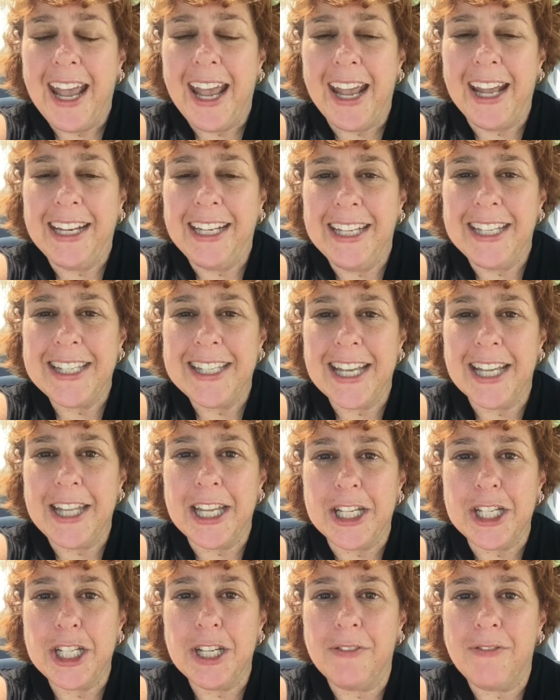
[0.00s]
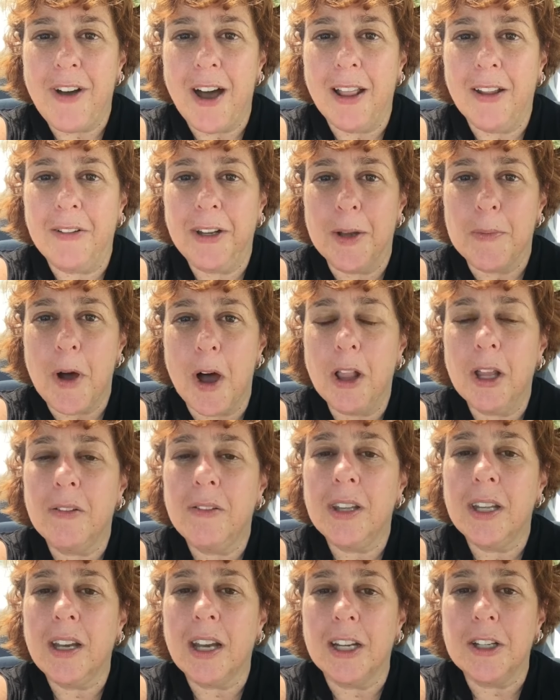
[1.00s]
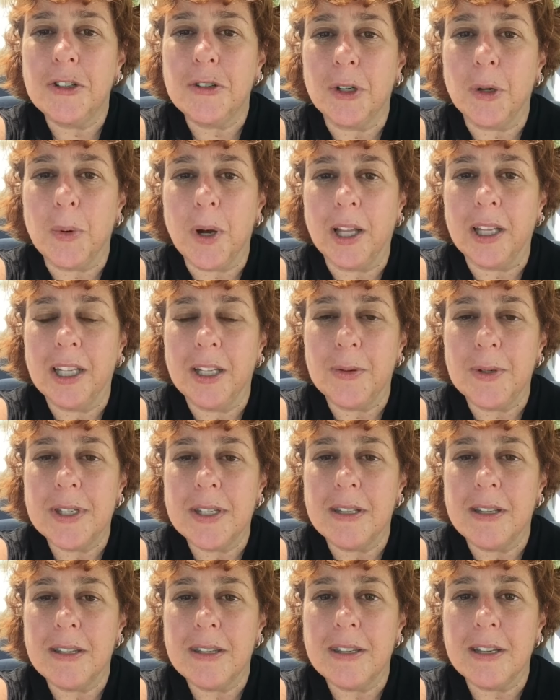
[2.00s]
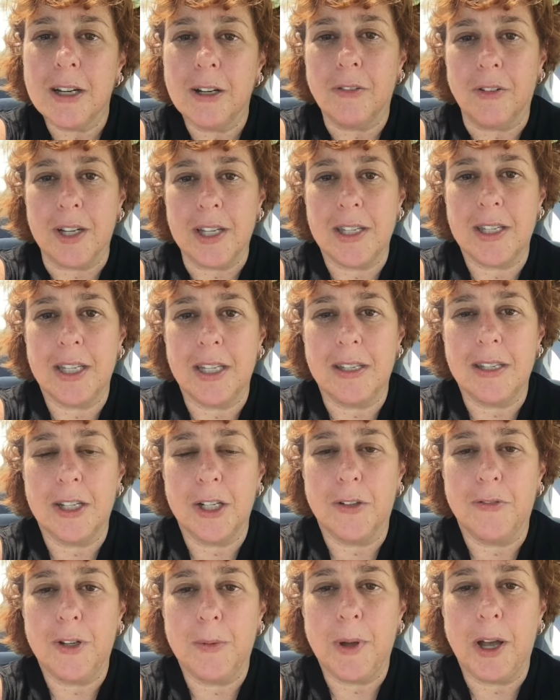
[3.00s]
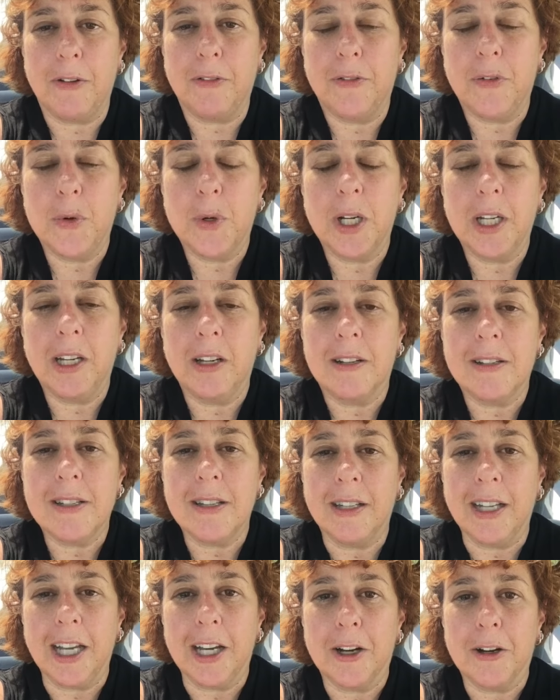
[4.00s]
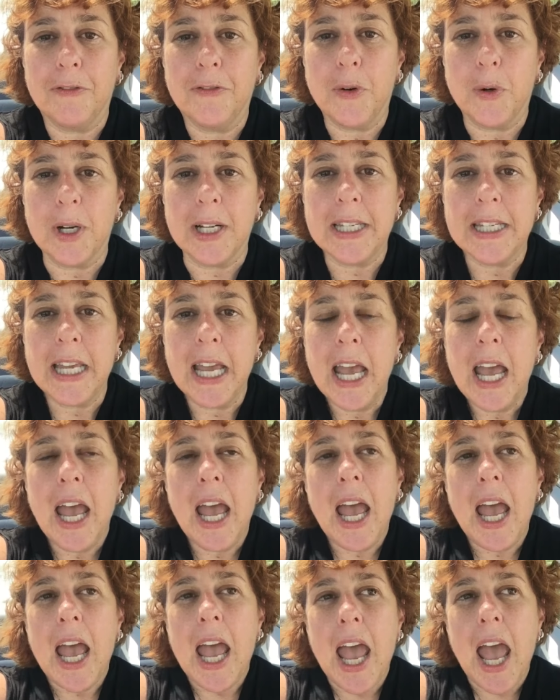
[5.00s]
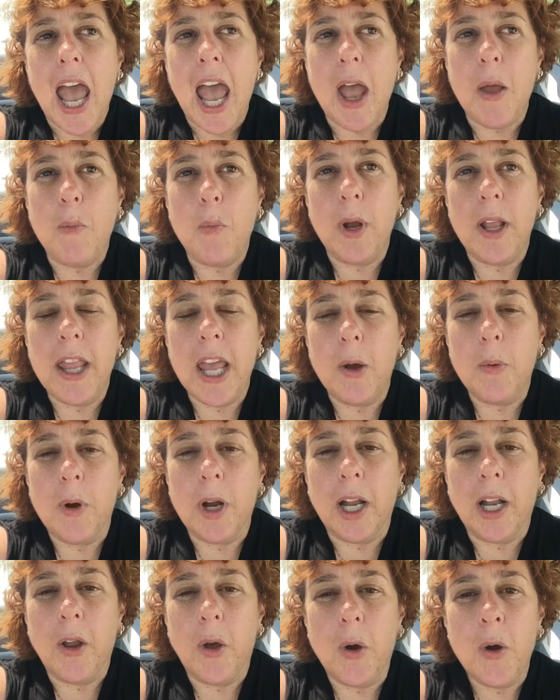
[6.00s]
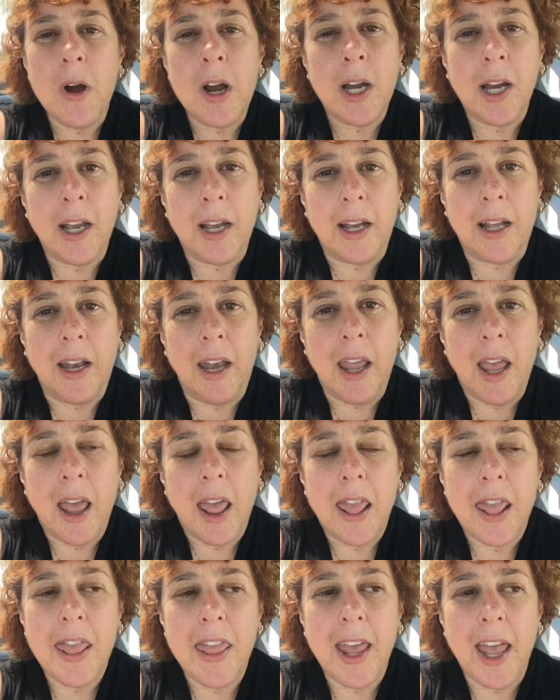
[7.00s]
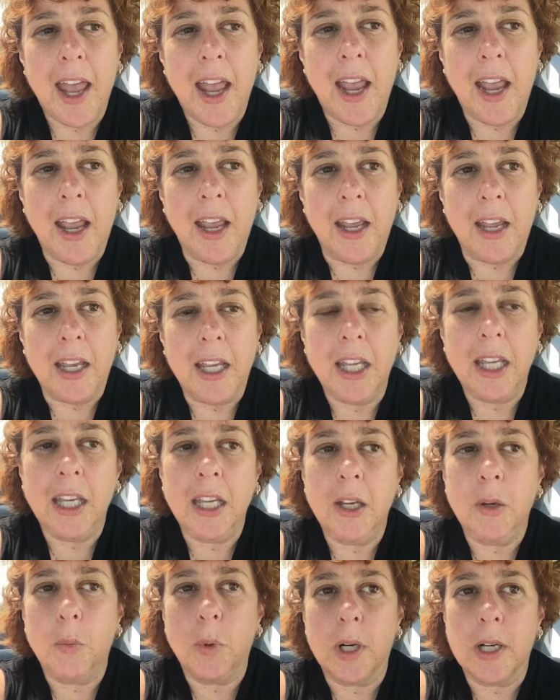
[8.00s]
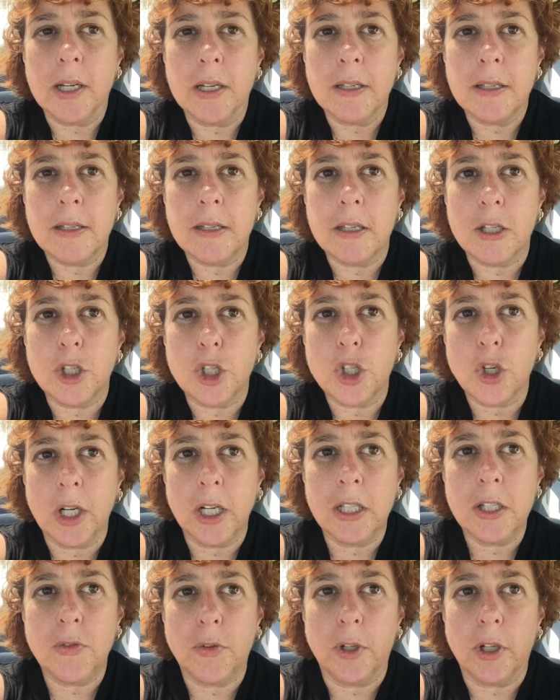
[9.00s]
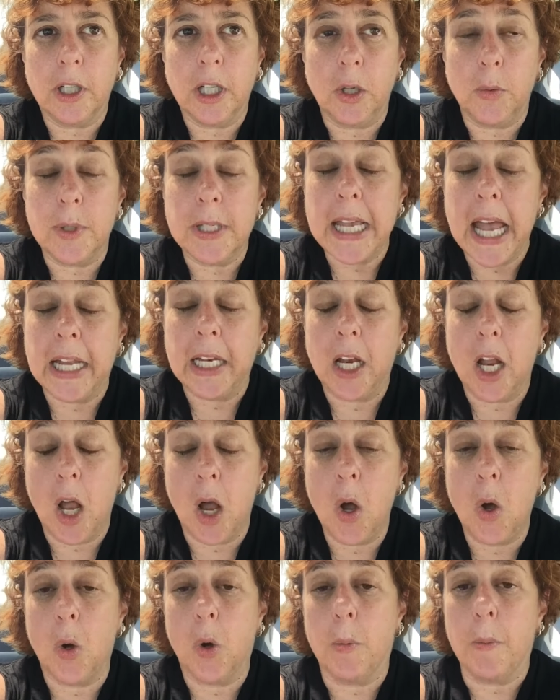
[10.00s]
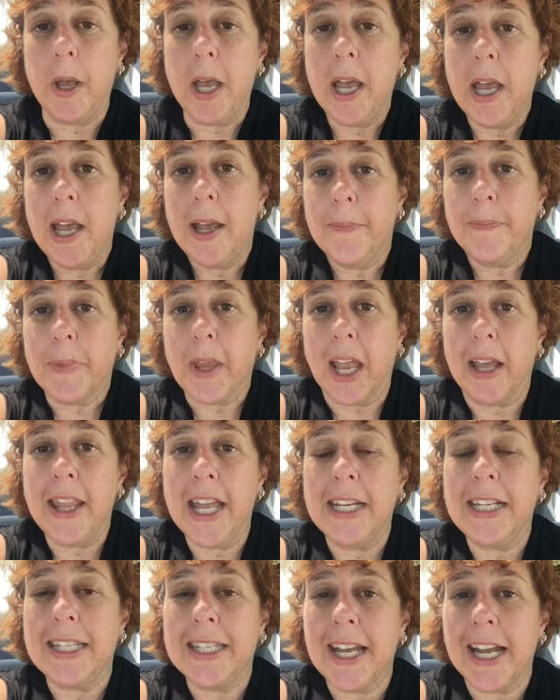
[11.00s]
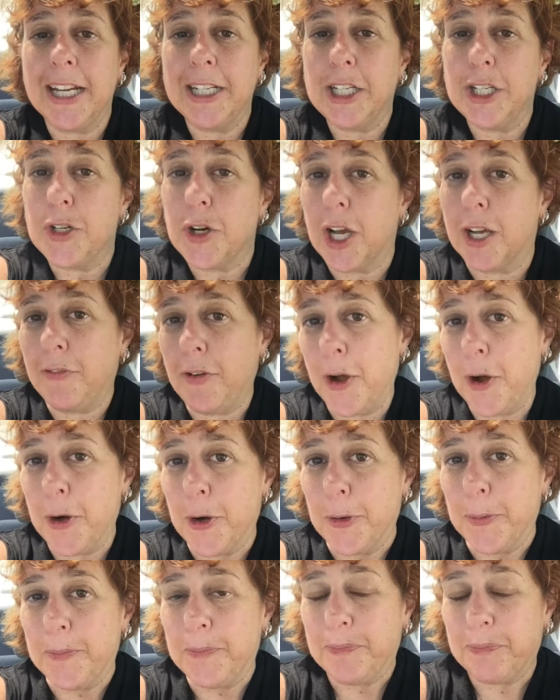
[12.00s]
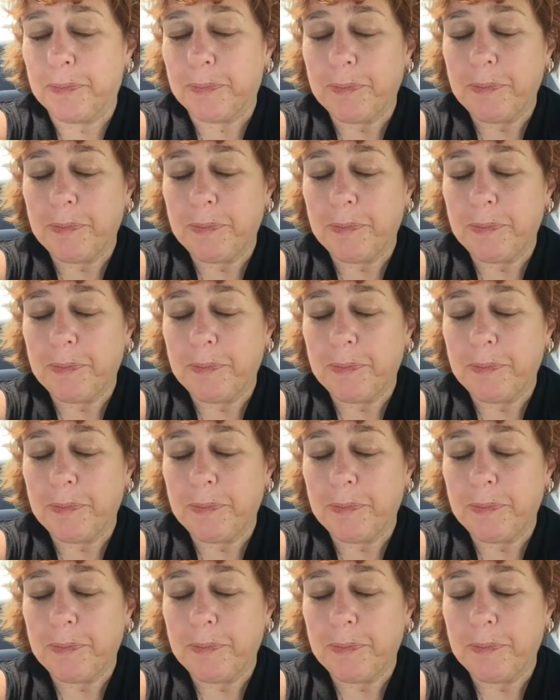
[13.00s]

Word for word: and he said that she followed him all over the country while he was in the service. He served about four years in the Air Force. And when they were in Oregon, they he was transferred, he was headed home, and they decided to drive home.